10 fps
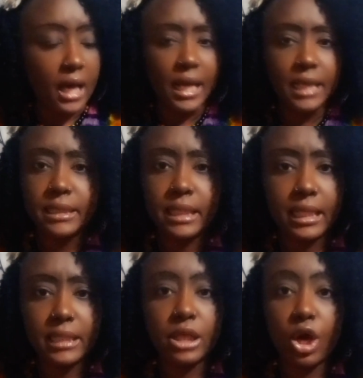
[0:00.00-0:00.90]

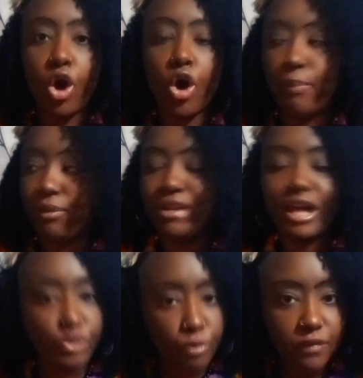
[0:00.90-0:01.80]
It's a
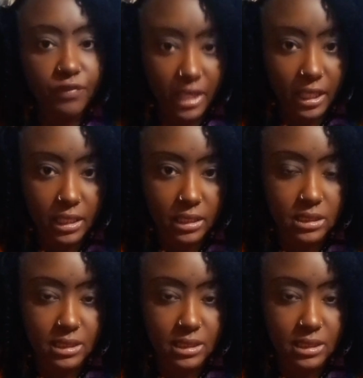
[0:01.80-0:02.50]
plethora of things